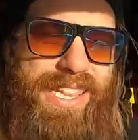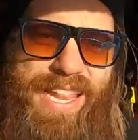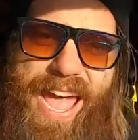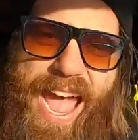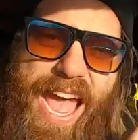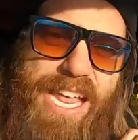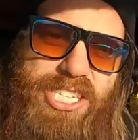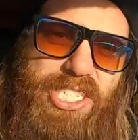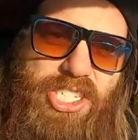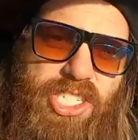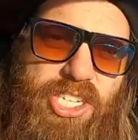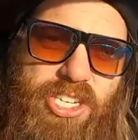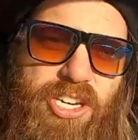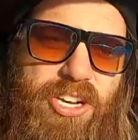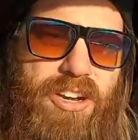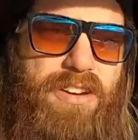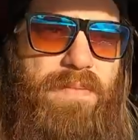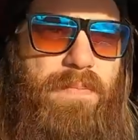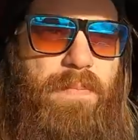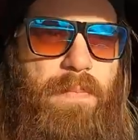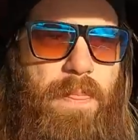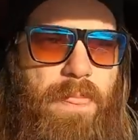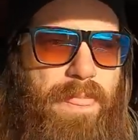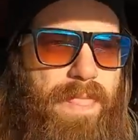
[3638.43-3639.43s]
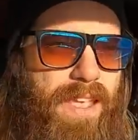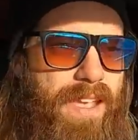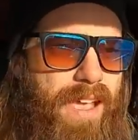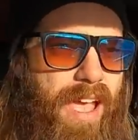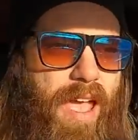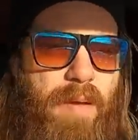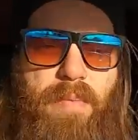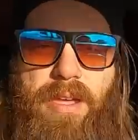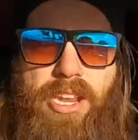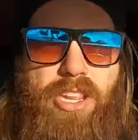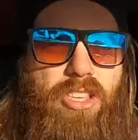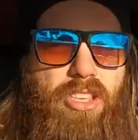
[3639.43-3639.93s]
Last year,
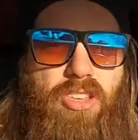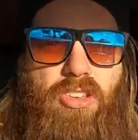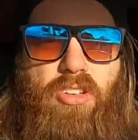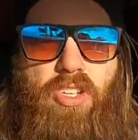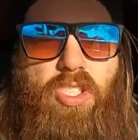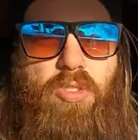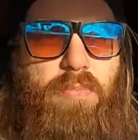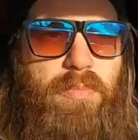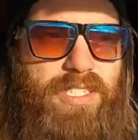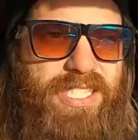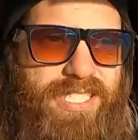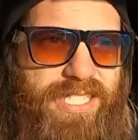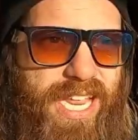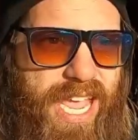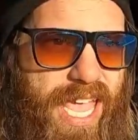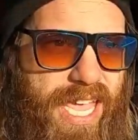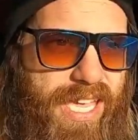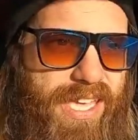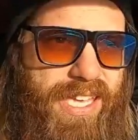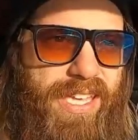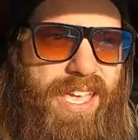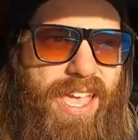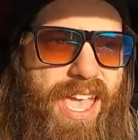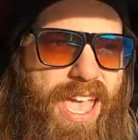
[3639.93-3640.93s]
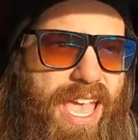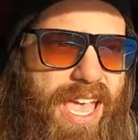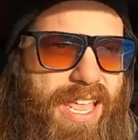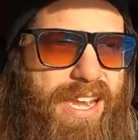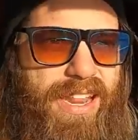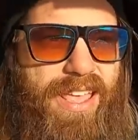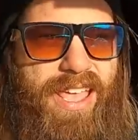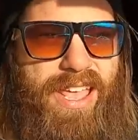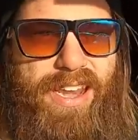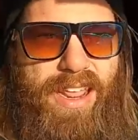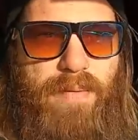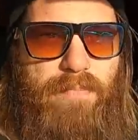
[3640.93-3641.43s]
I made a huge mistake,
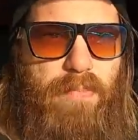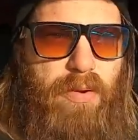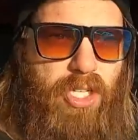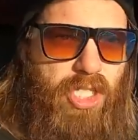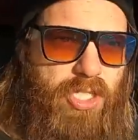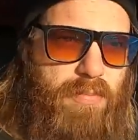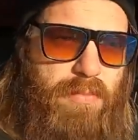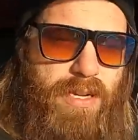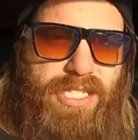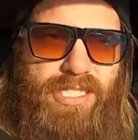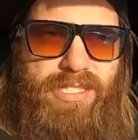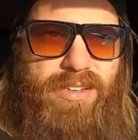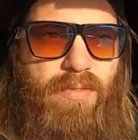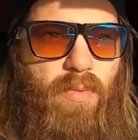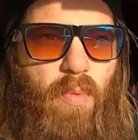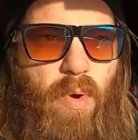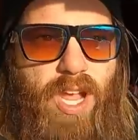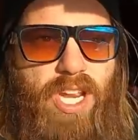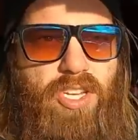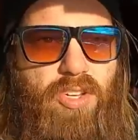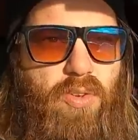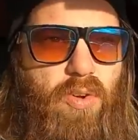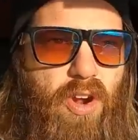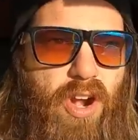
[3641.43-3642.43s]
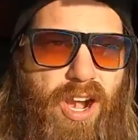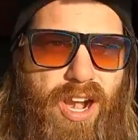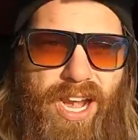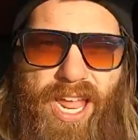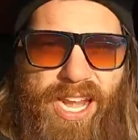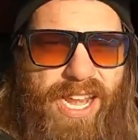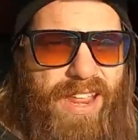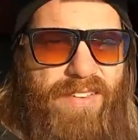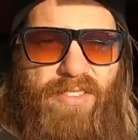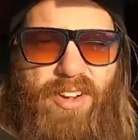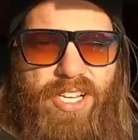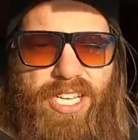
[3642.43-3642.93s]
and and I pushed myself way too hard.
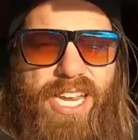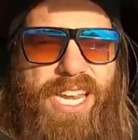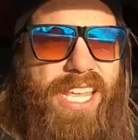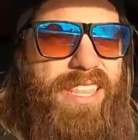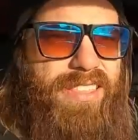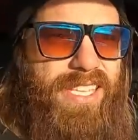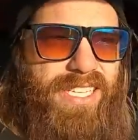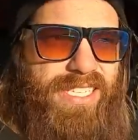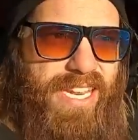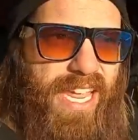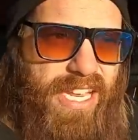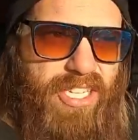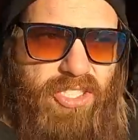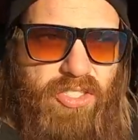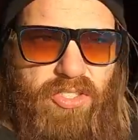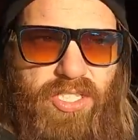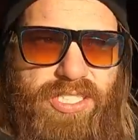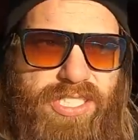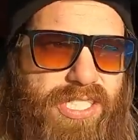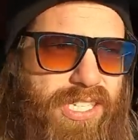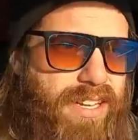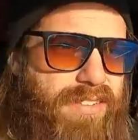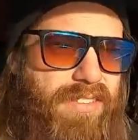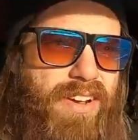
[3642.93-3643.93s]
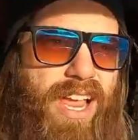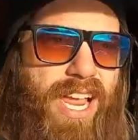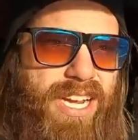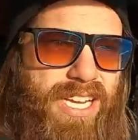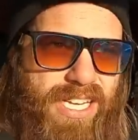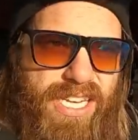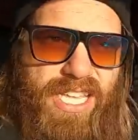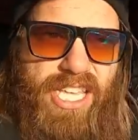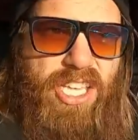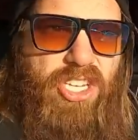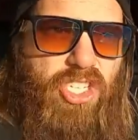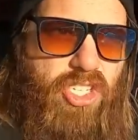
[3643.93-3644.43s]
I never did anything dangerous. I never
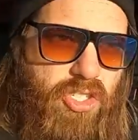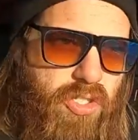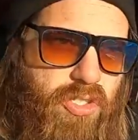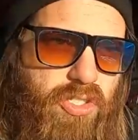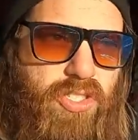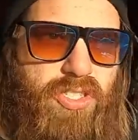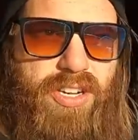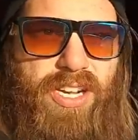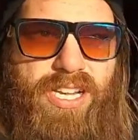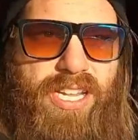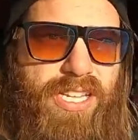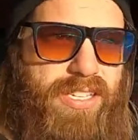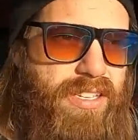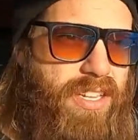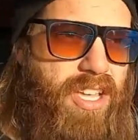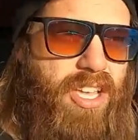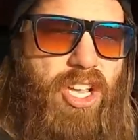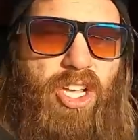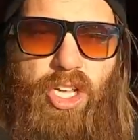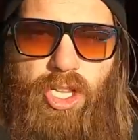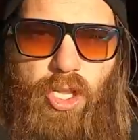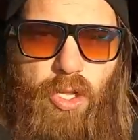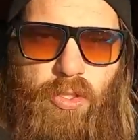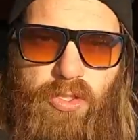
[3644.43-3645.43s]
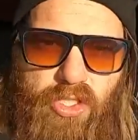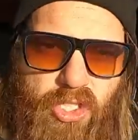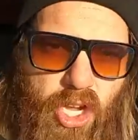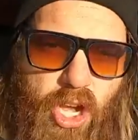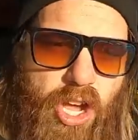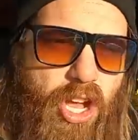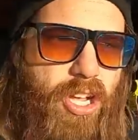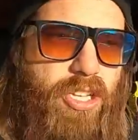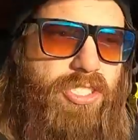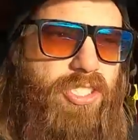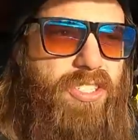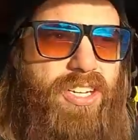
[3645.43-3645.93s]
had any issues or any close
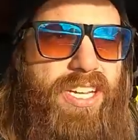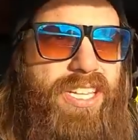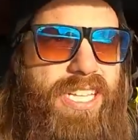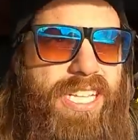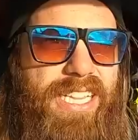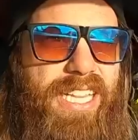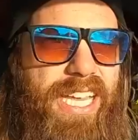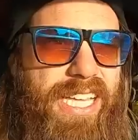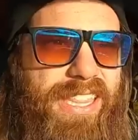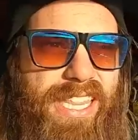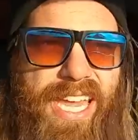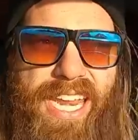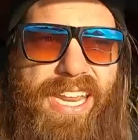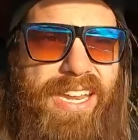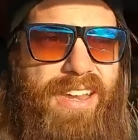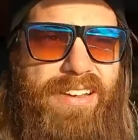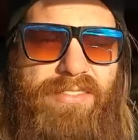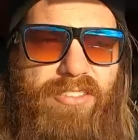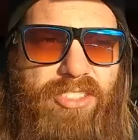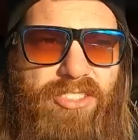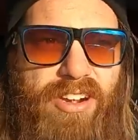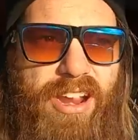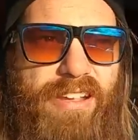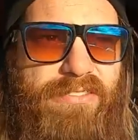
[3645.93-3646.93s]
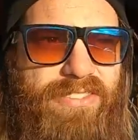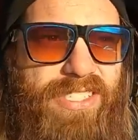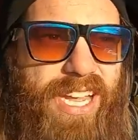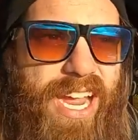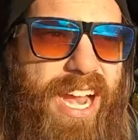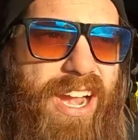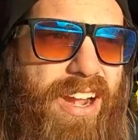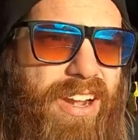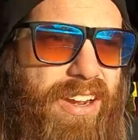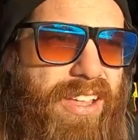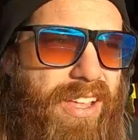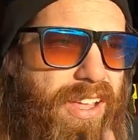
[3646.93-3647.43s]
calls or anything like that. I never drive
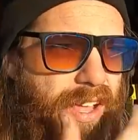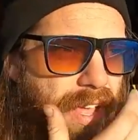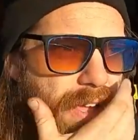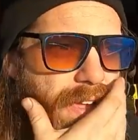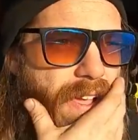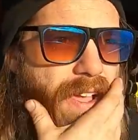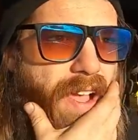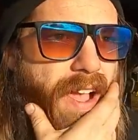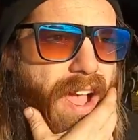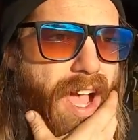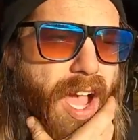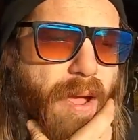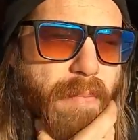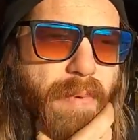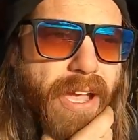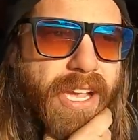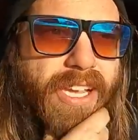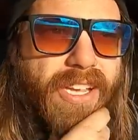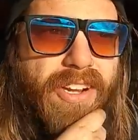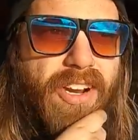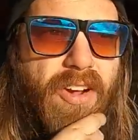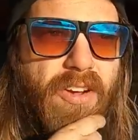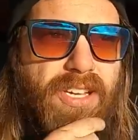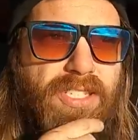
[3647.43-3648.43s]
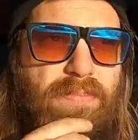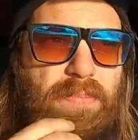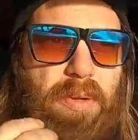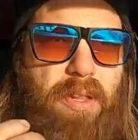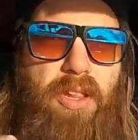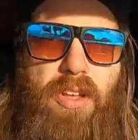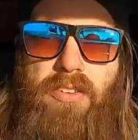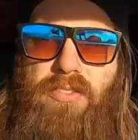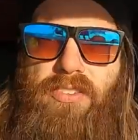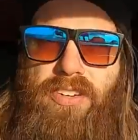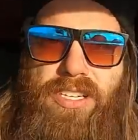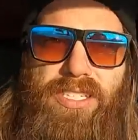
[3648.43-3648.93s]
tired. Um, I can always
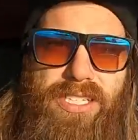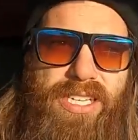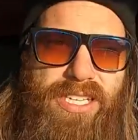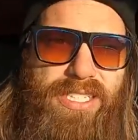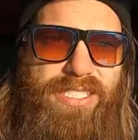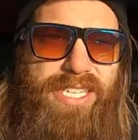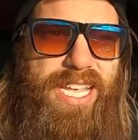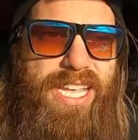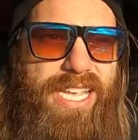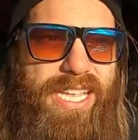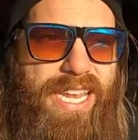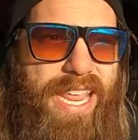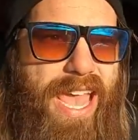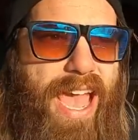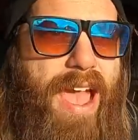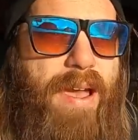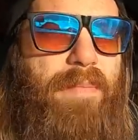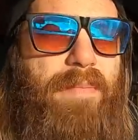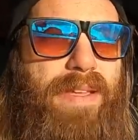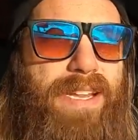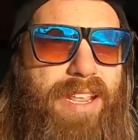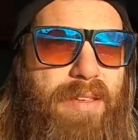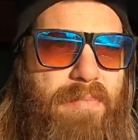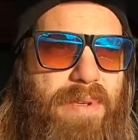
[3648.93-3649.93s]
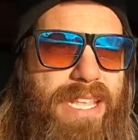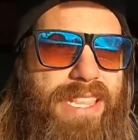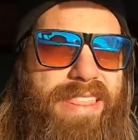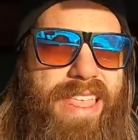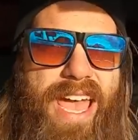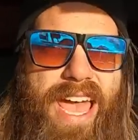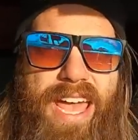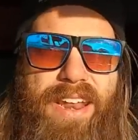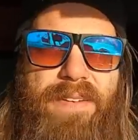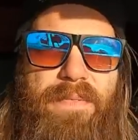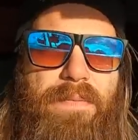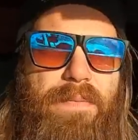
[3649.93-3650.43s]
pull over and, and take a nap, and I mean
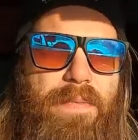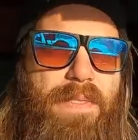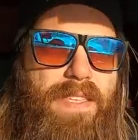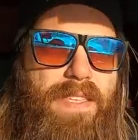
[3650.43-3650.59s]
that